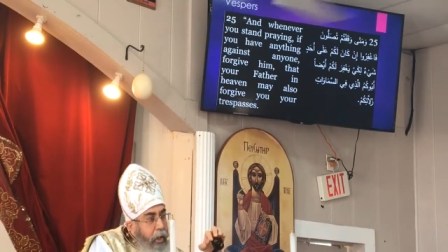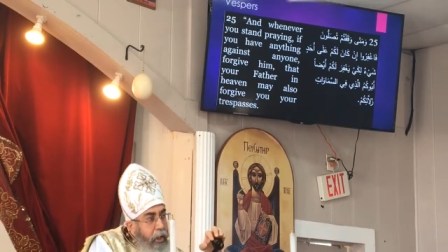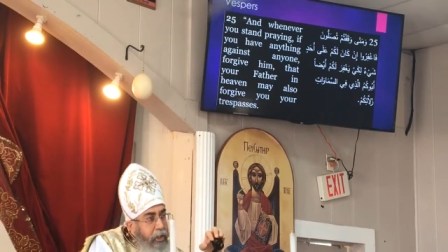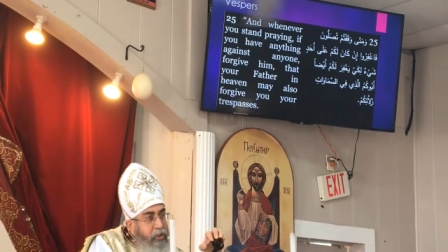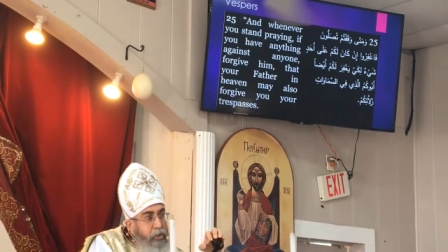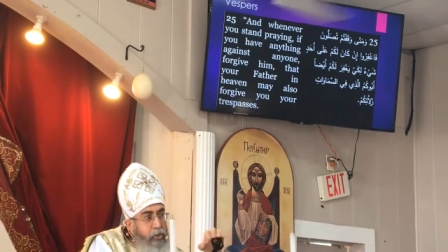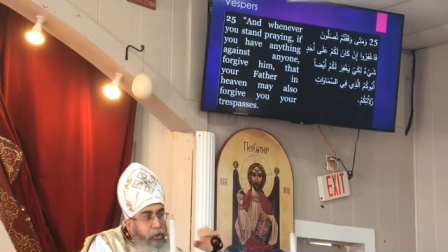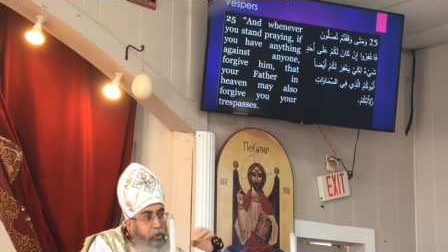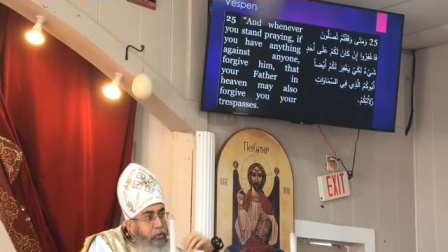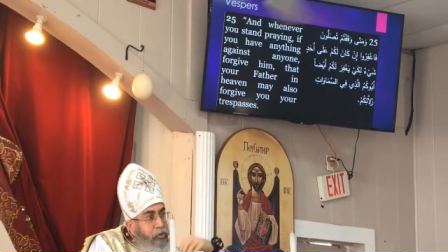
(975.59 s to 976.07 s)

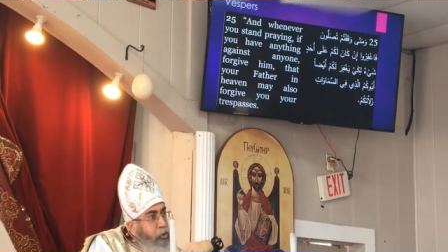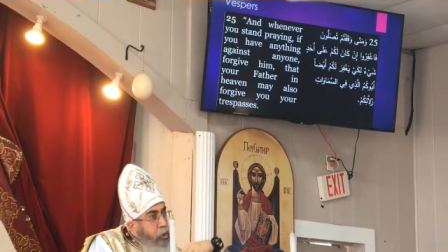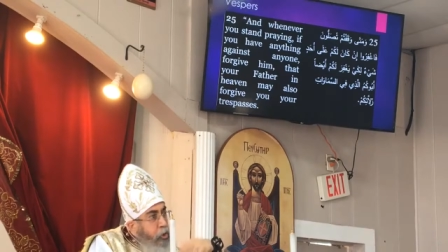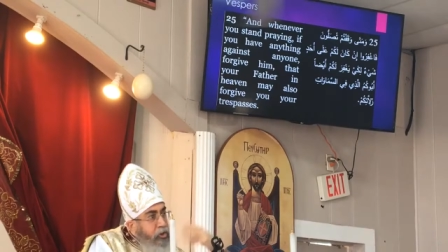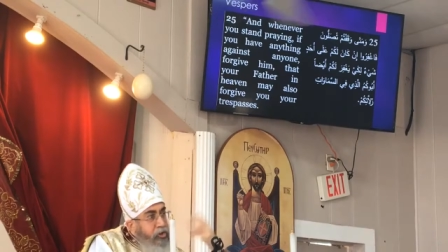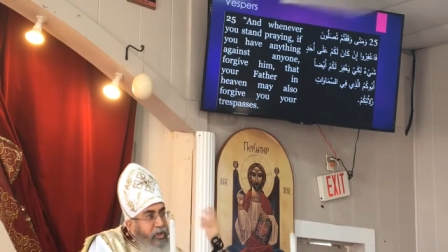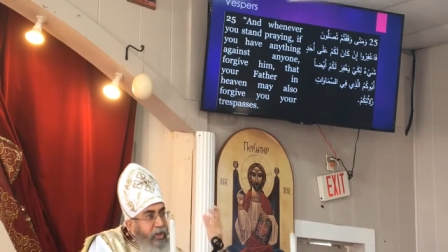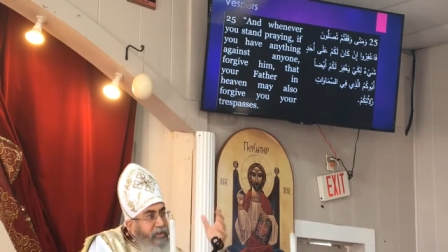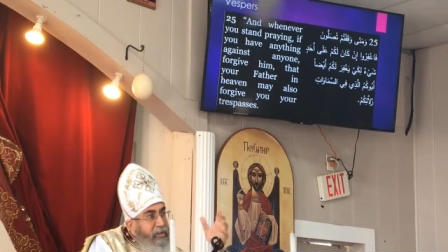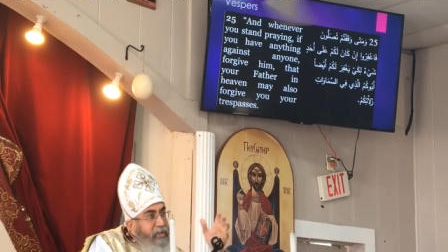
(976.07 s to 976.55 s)
It's just
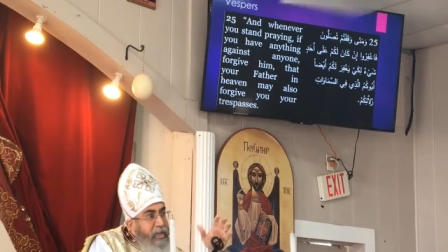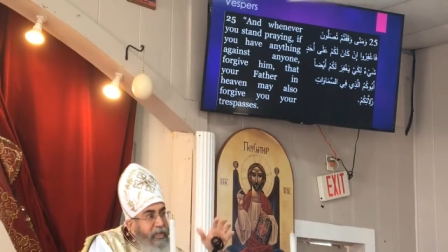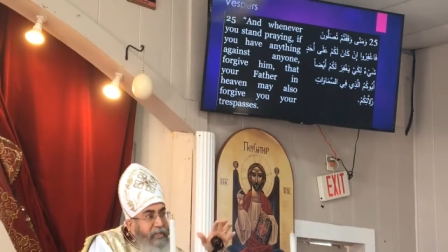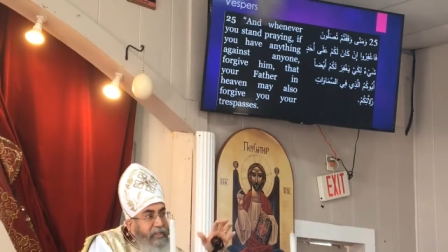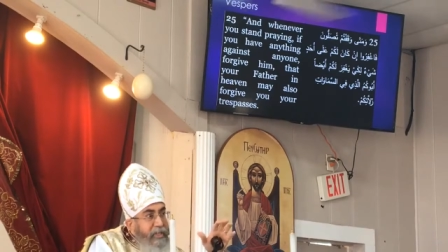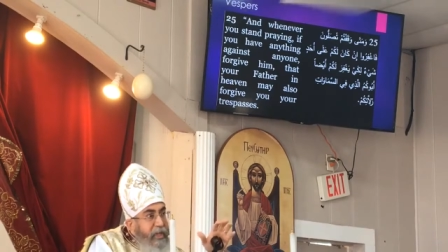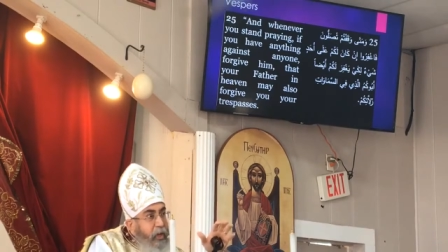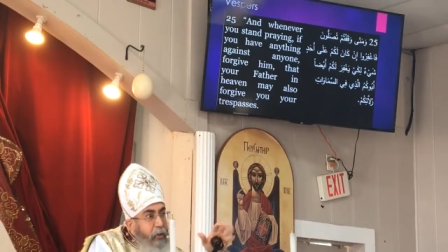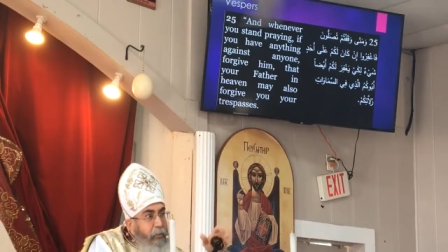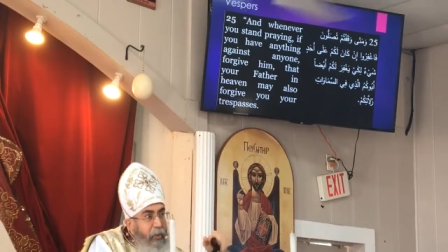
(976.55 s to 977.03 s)
not just
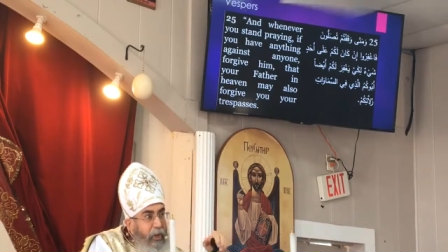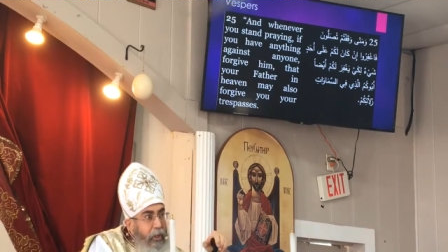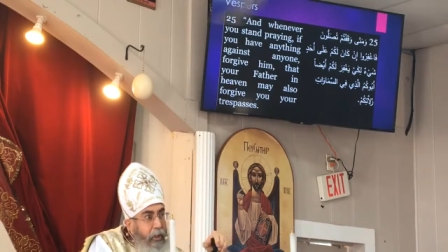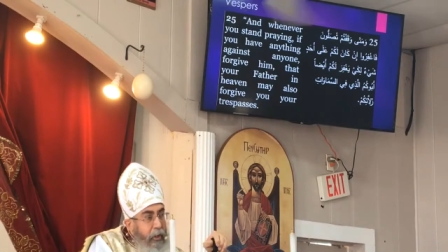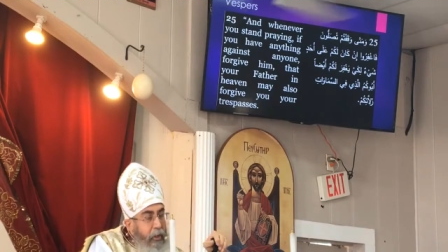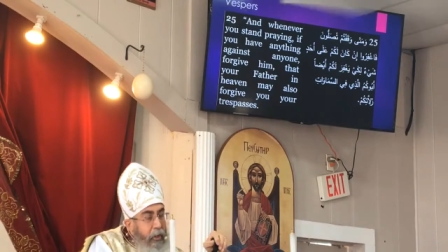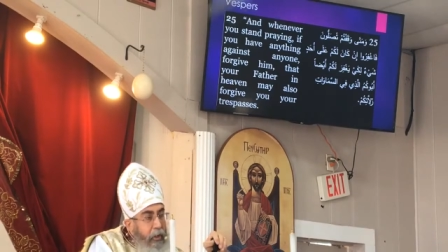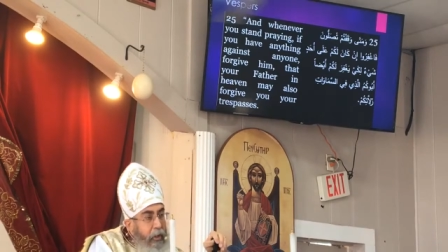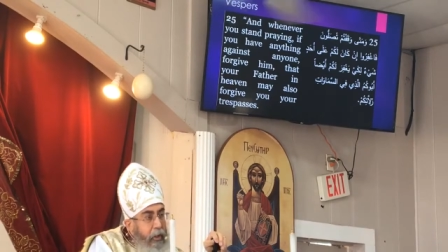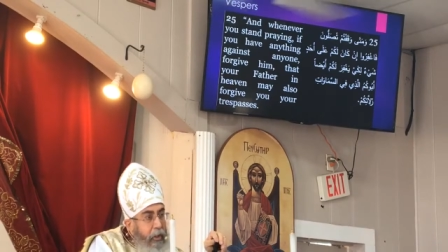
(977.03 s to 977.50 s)
the
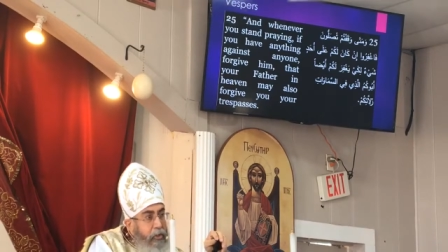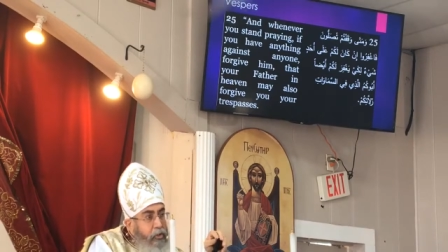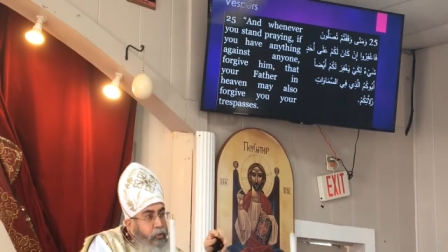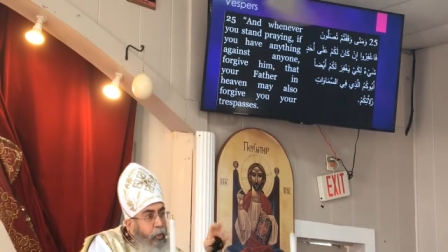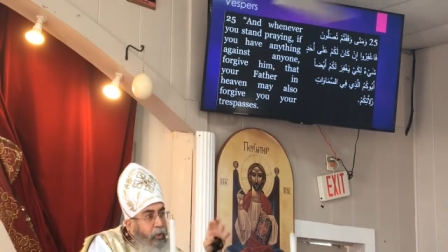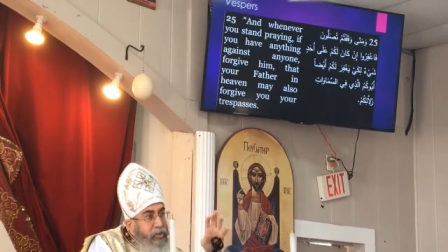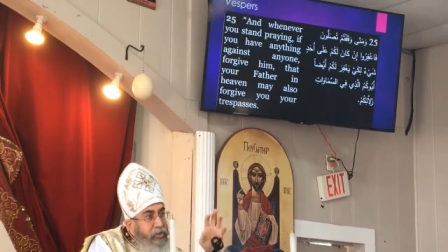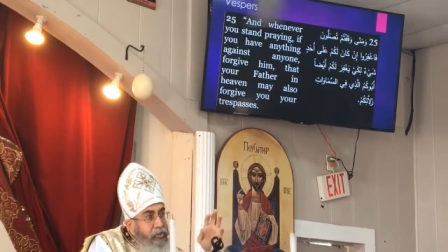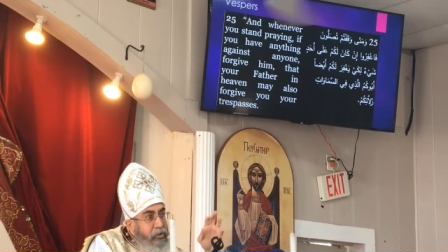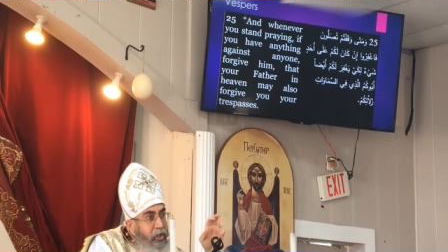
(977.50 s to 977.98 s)
sermon, it's
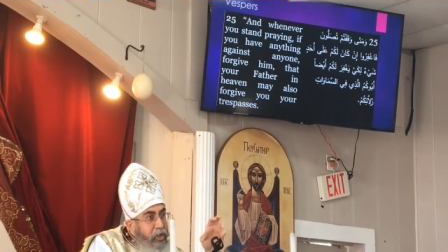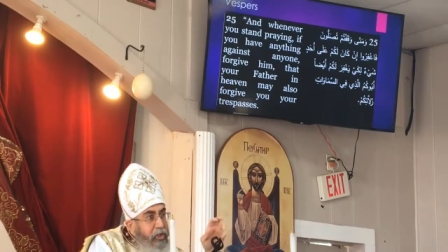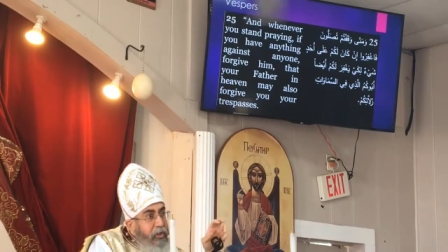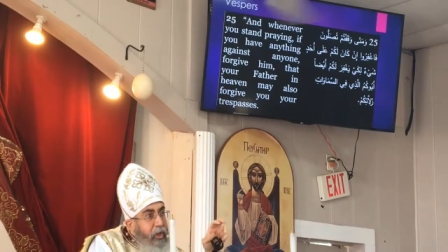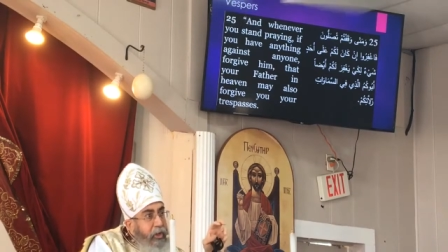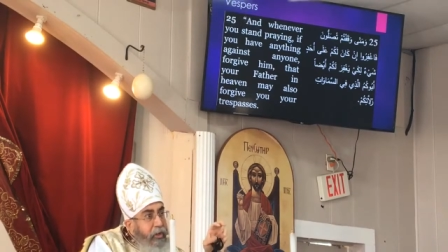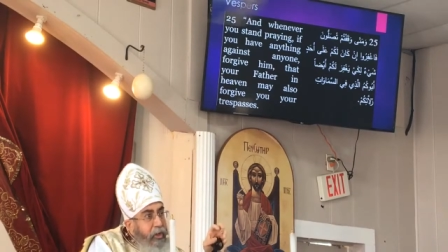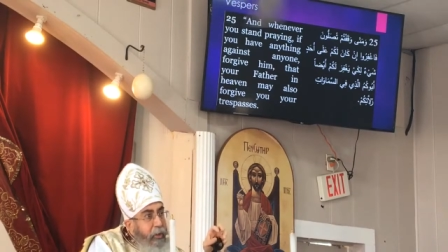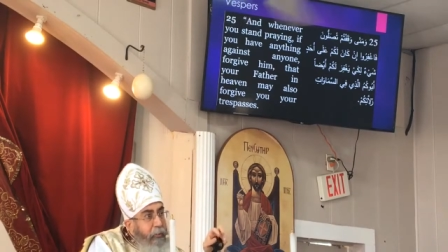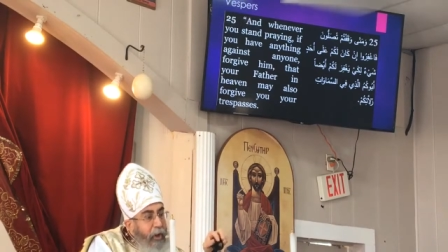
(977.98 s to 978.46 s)
what's
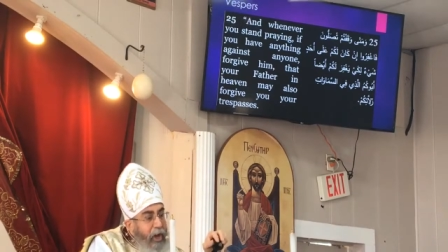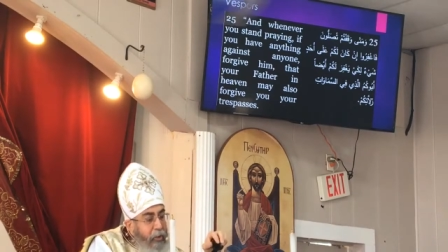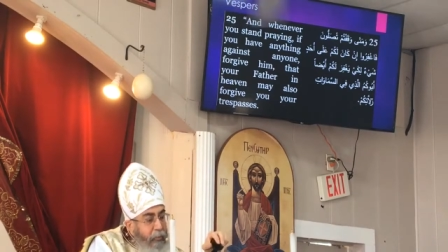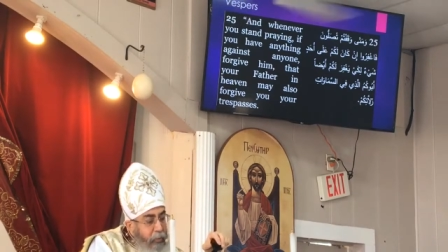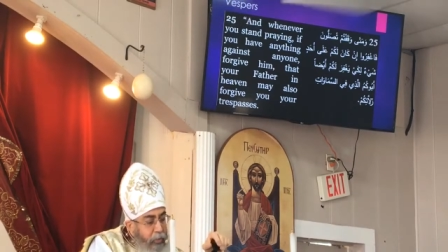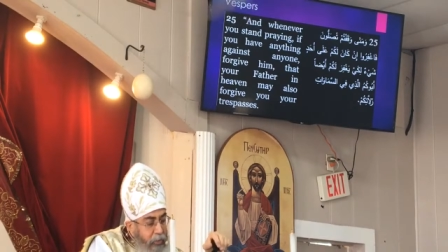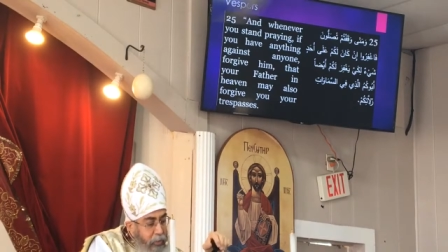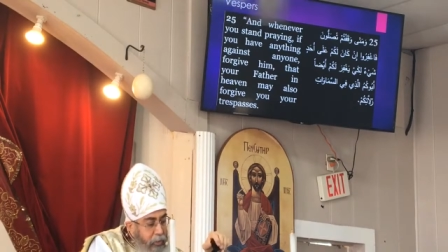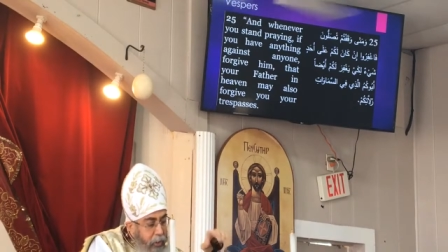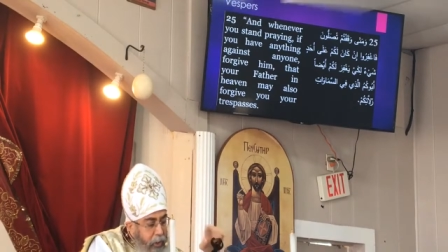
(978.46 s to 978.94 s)
written in the
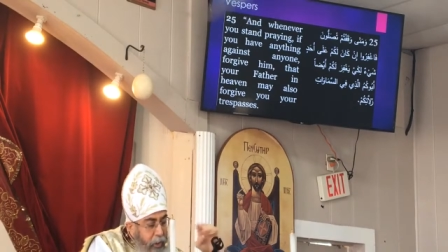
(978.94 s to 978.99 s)
Bible.